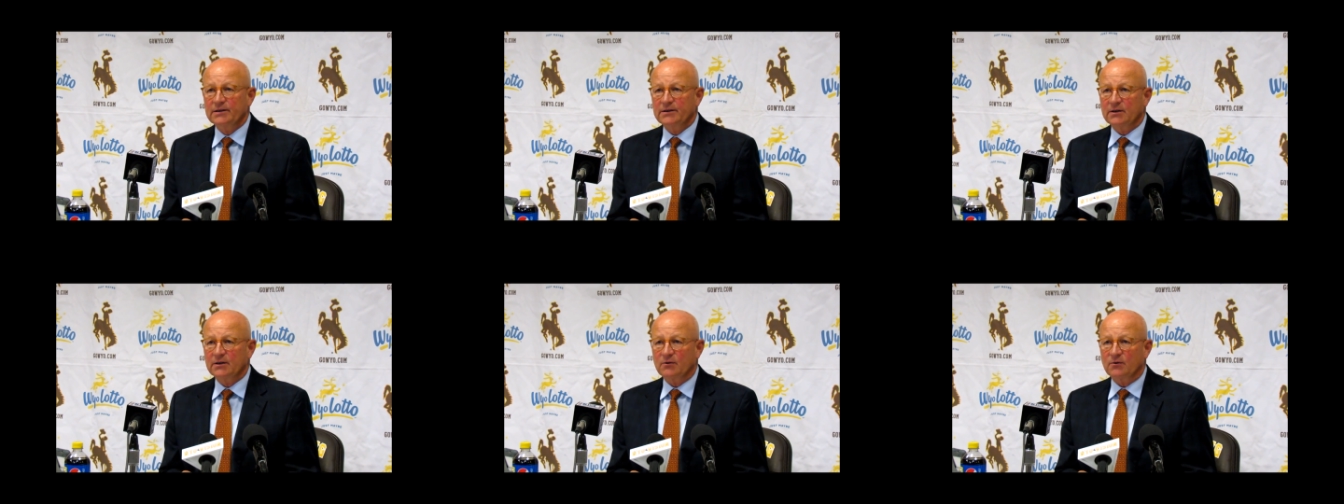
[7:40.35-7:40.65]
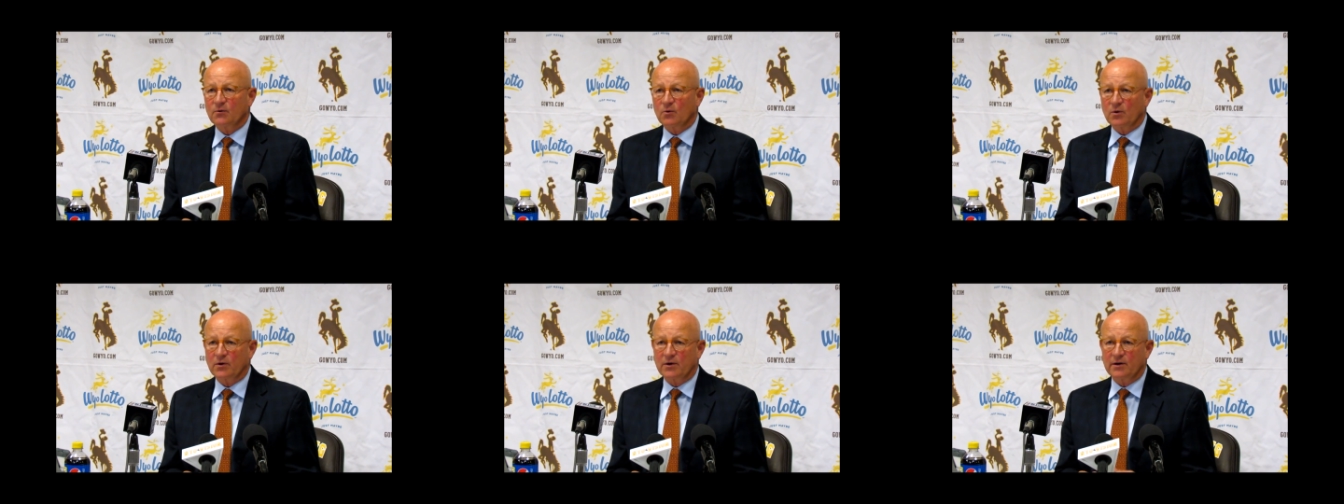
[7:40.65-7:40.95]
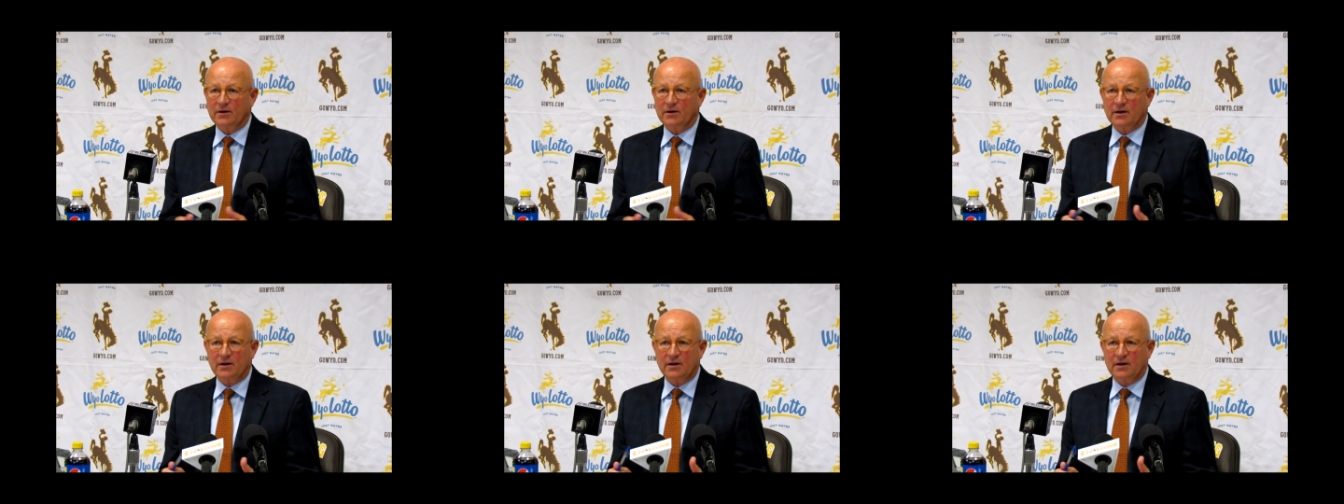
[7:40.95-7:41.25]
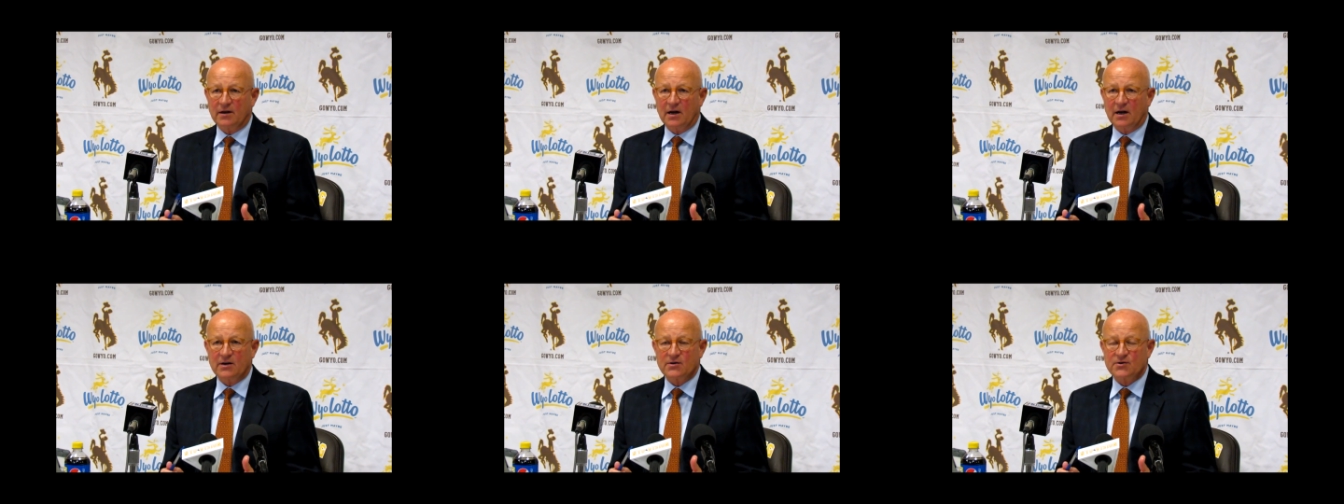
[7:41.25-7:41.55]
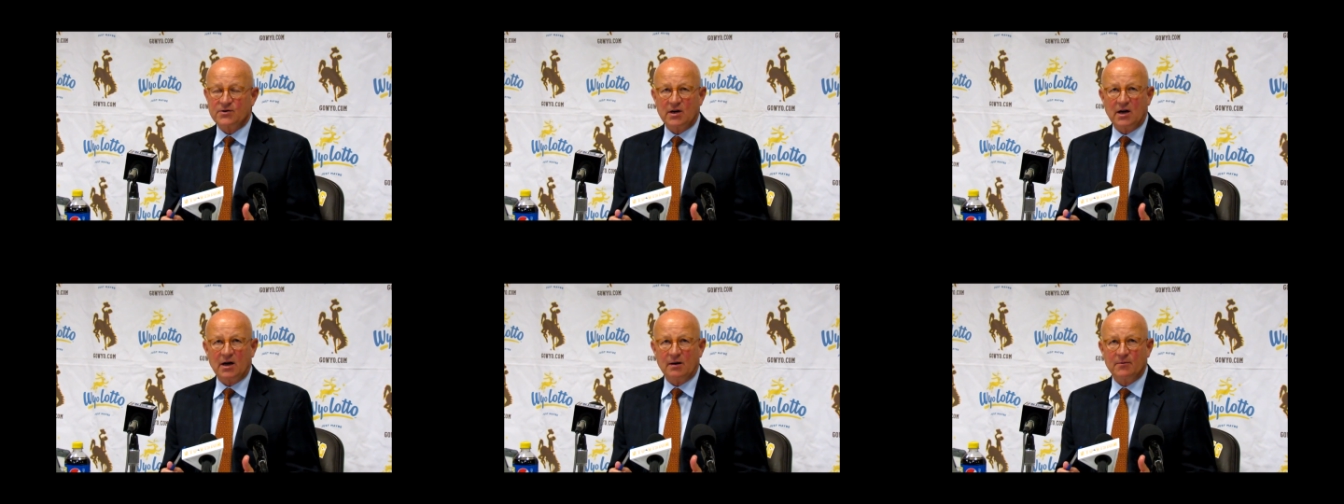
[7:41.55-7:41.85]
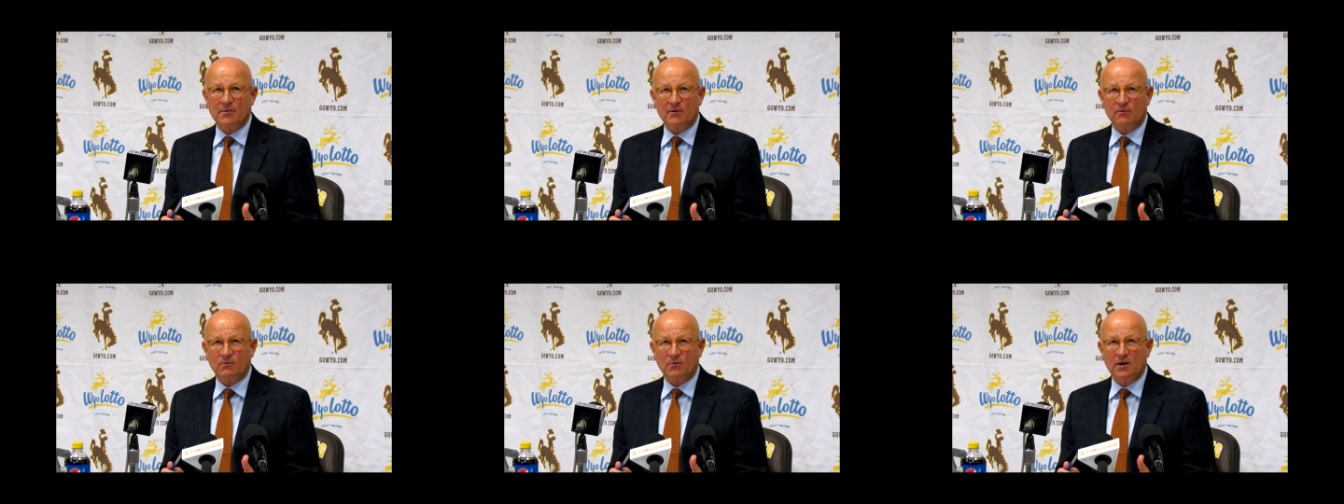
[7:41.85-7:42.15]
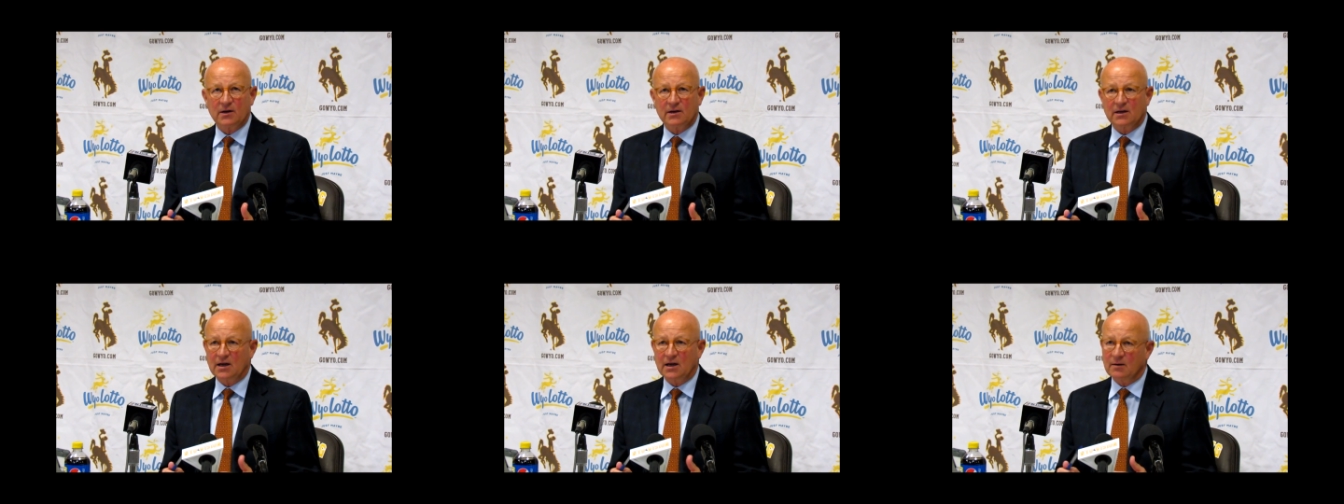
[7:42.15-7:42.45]
You know, Oregon did a nice job in the
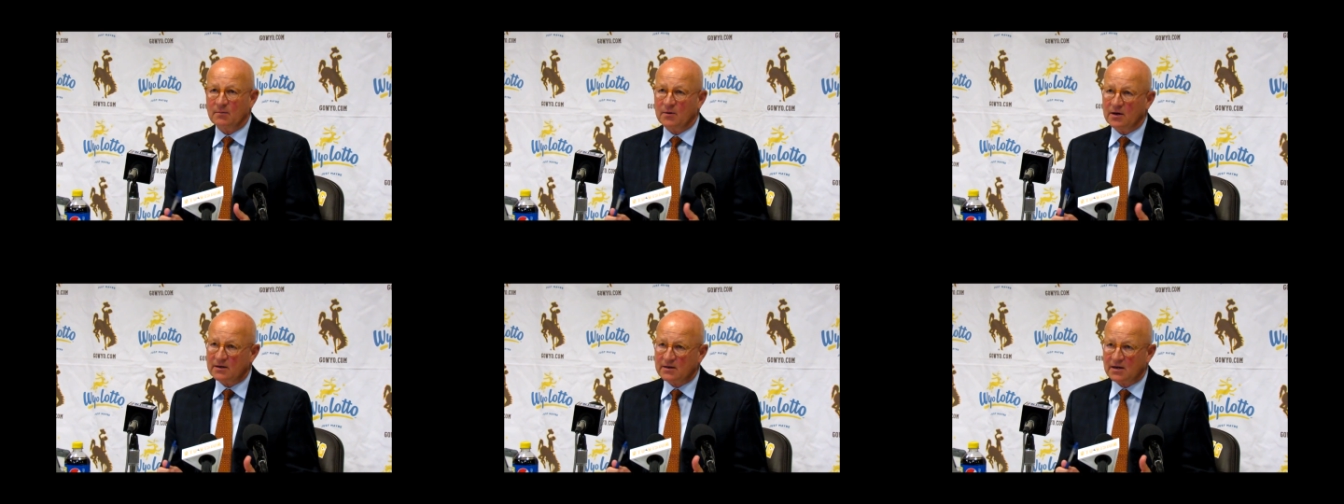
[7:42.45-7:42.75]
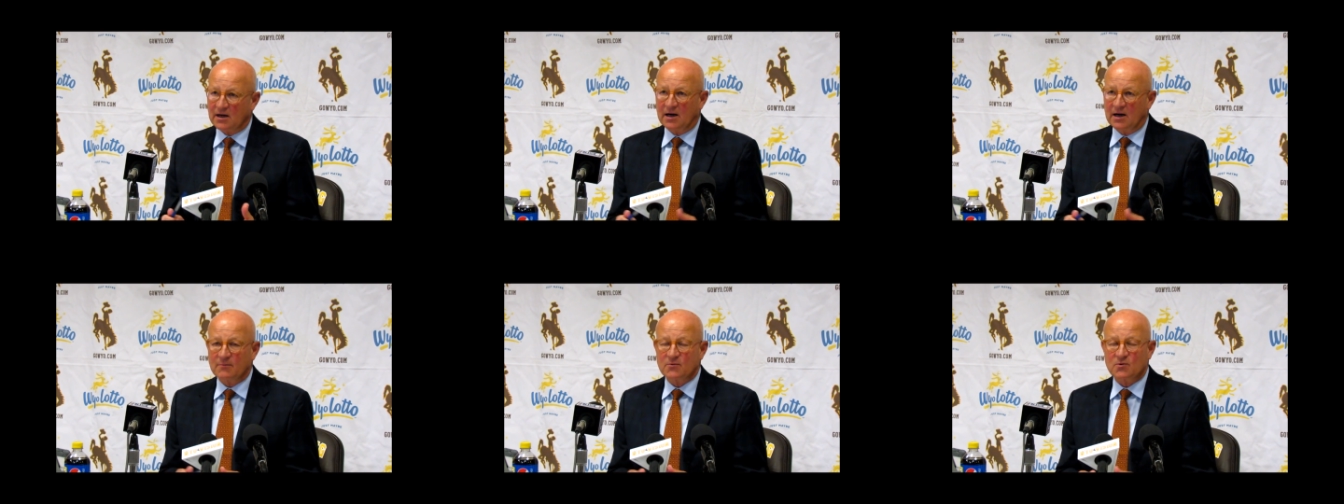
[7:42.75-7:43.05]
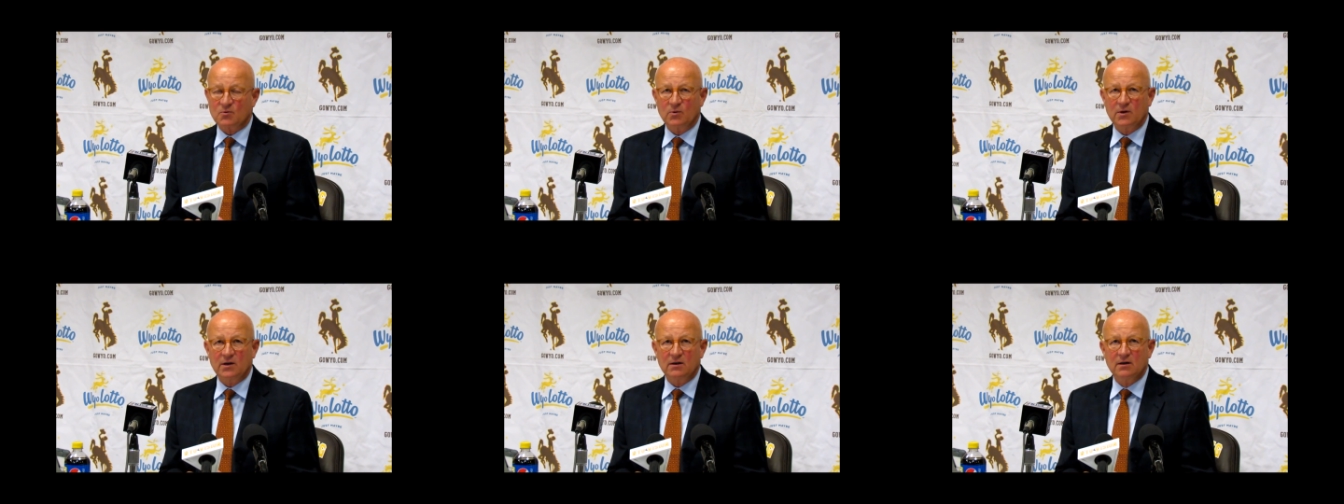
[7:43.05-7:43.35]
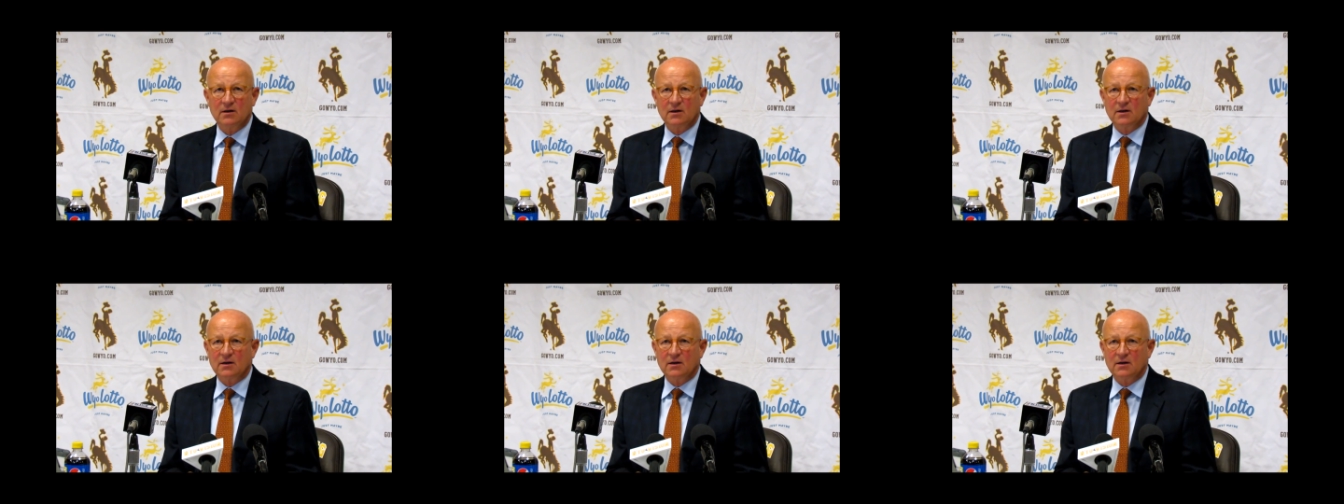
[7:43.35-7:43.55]
running game, and at times we